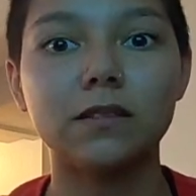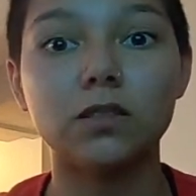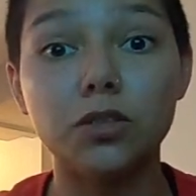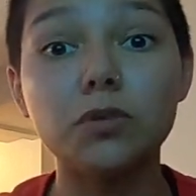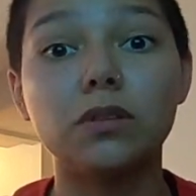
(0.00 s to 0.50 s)

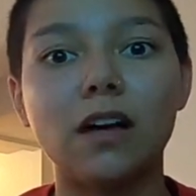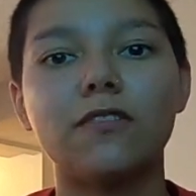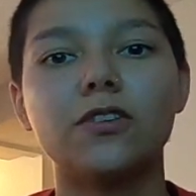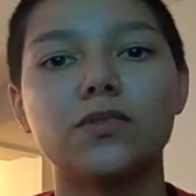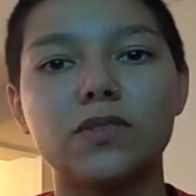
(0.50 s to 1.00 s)
new
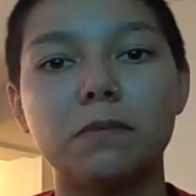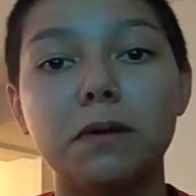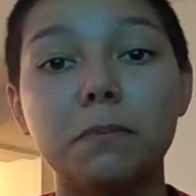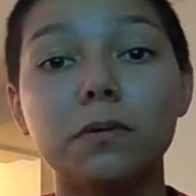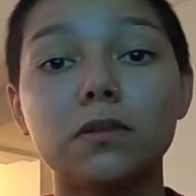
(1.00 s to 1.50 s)
glovers and
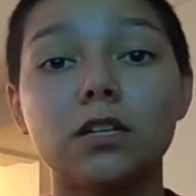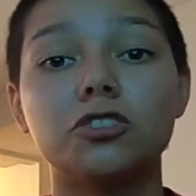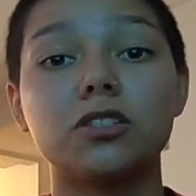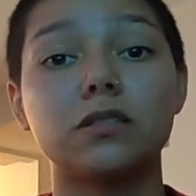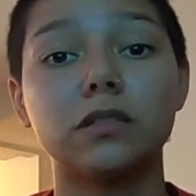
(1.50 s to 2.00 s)
people to
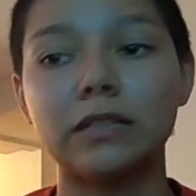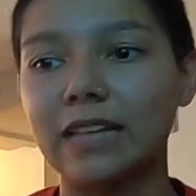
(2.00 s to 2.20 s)
just